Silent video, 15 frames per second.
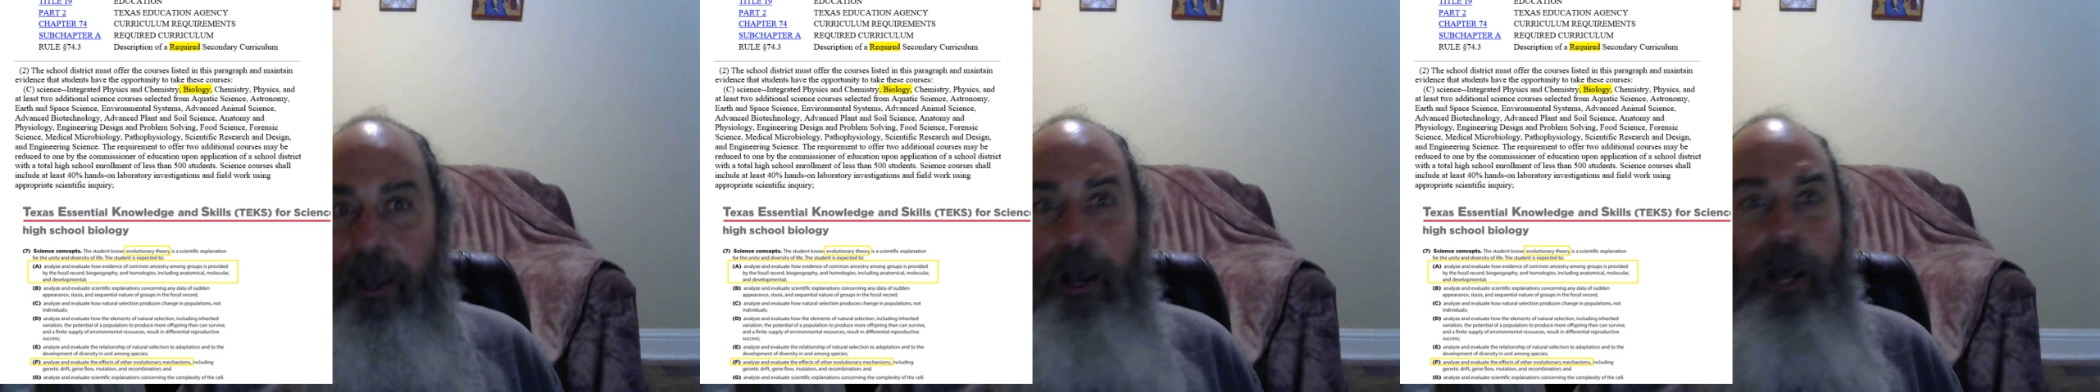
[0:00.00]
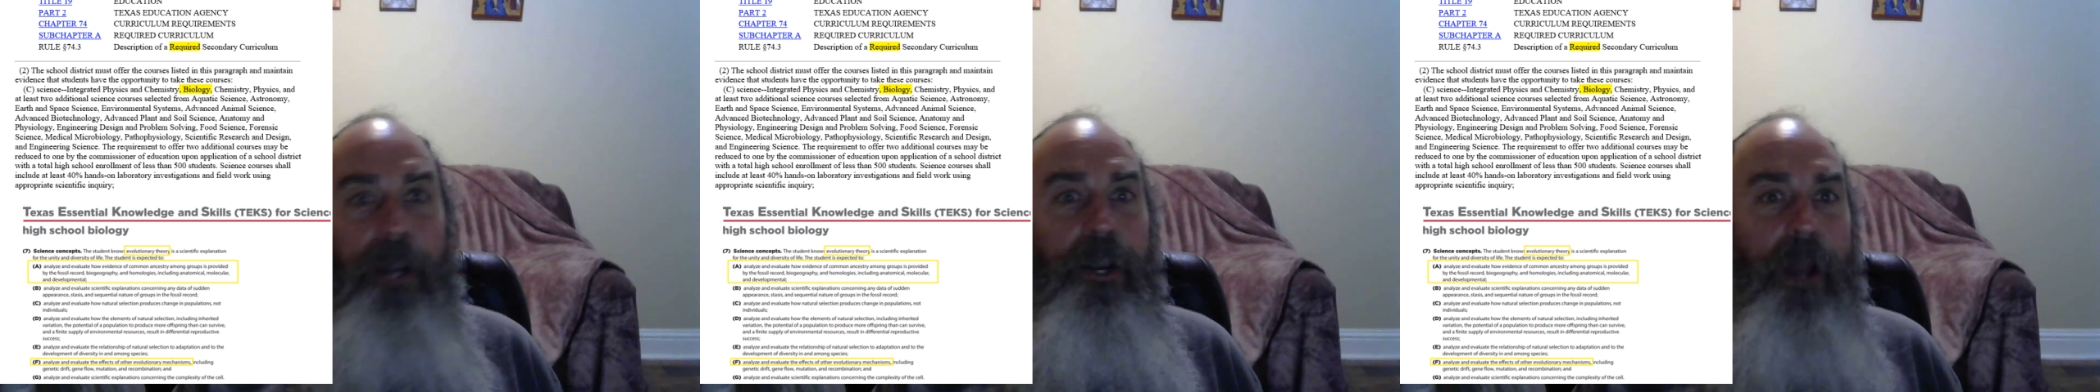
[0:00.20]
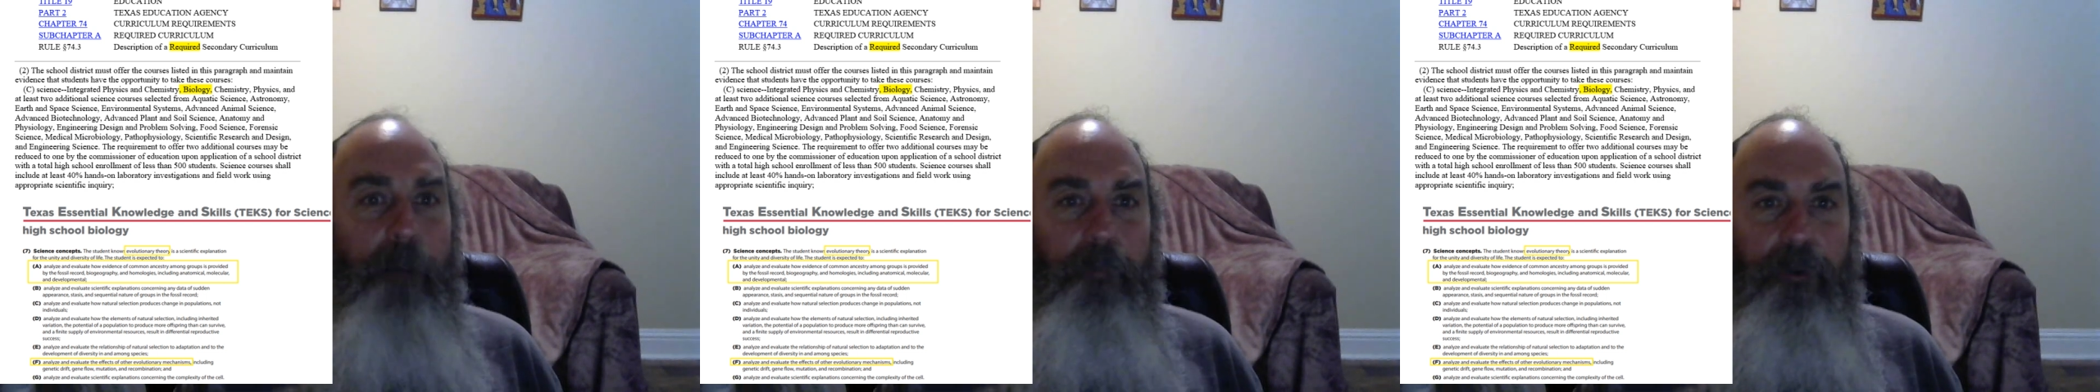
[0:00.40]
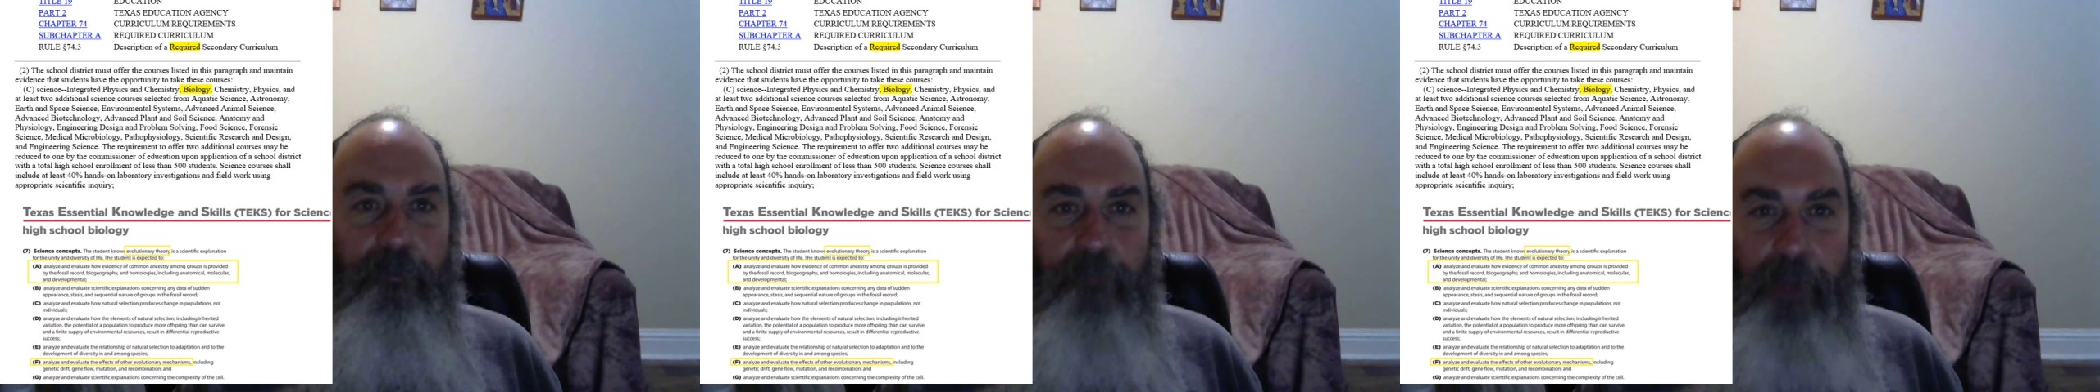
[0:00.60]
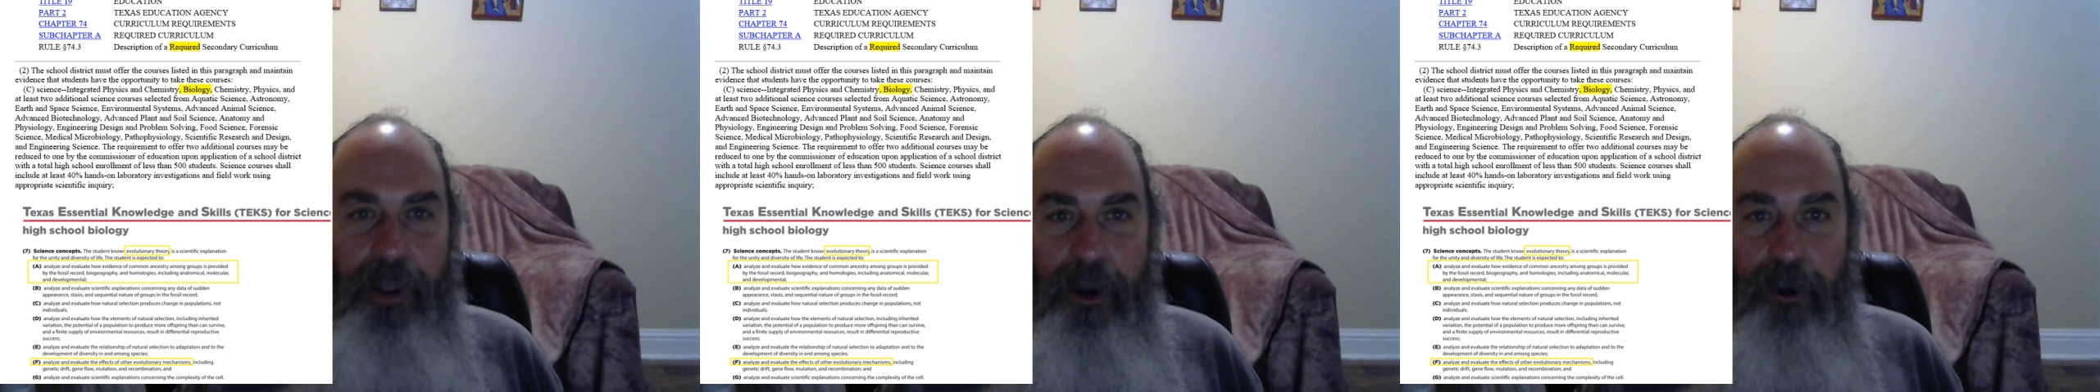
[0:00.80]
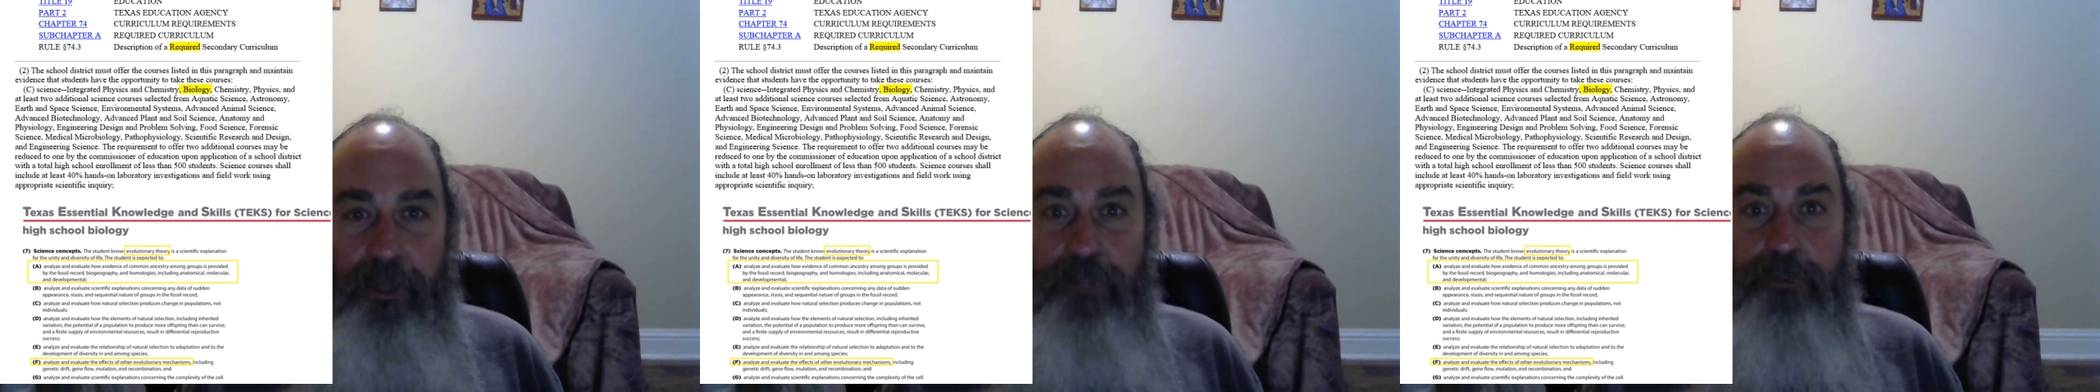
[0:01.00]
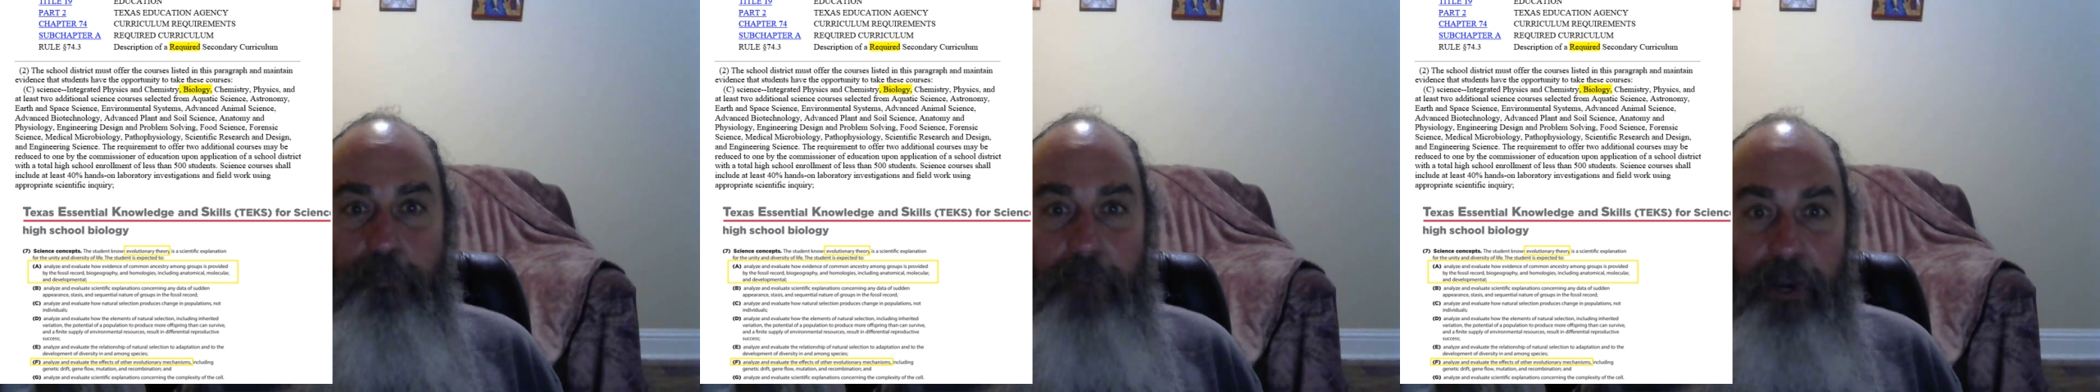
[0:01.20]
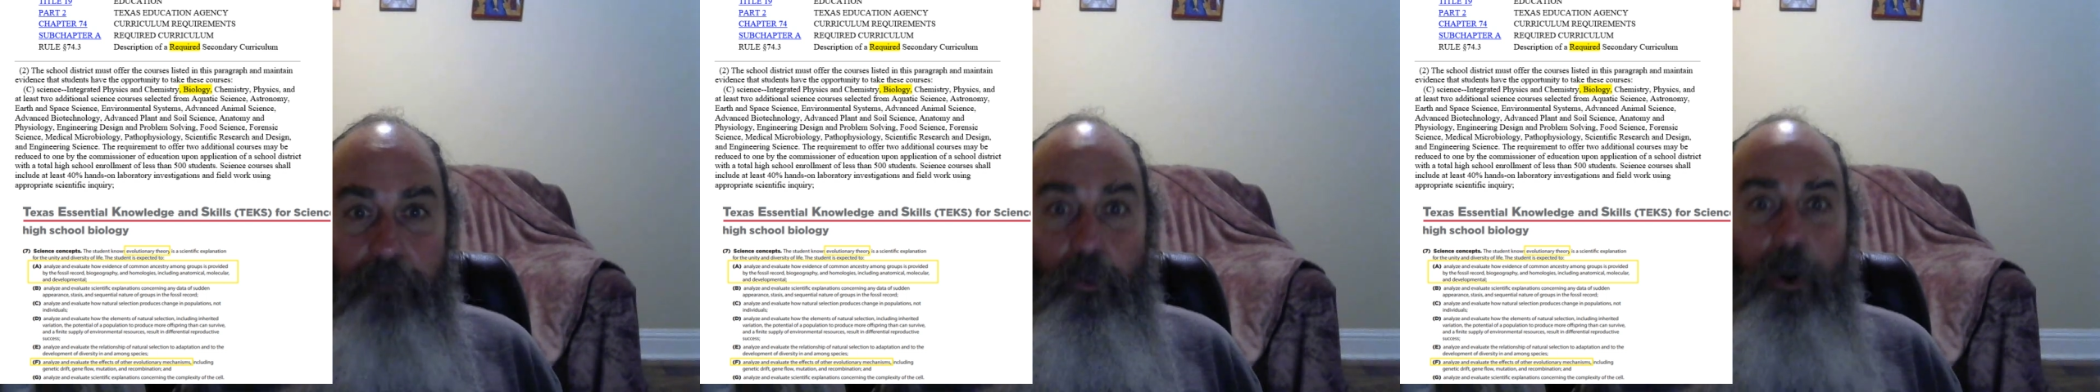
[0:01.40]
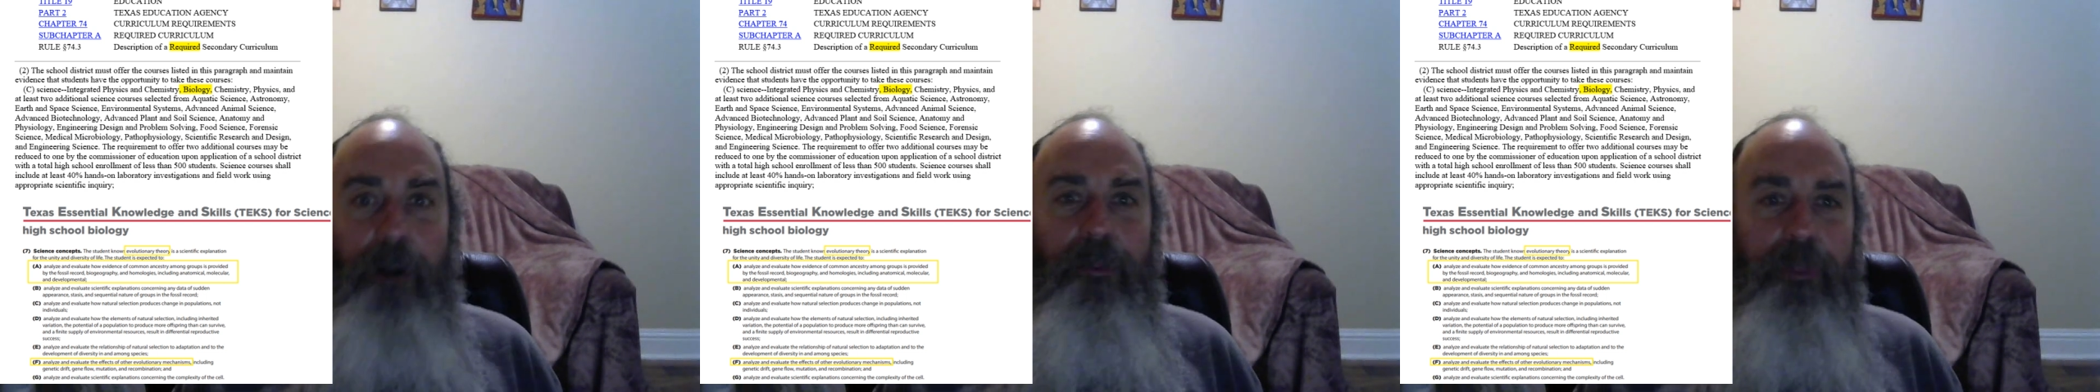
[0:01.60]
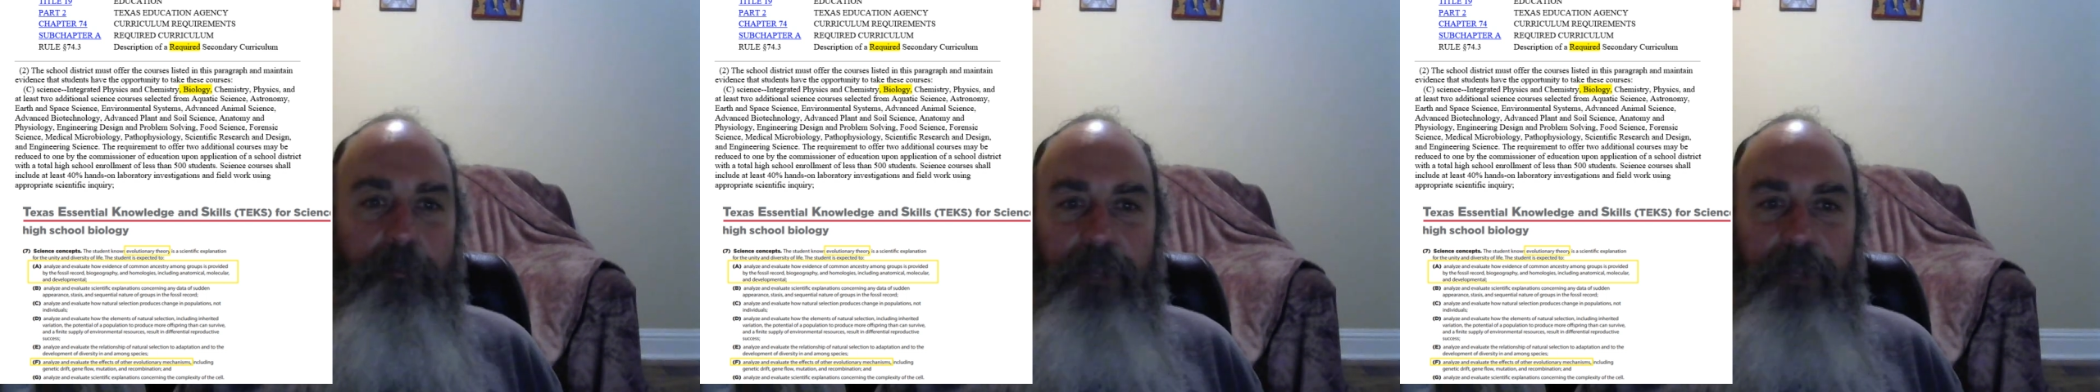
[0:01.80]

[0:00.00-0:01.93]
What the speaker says: a number of areas, but one of them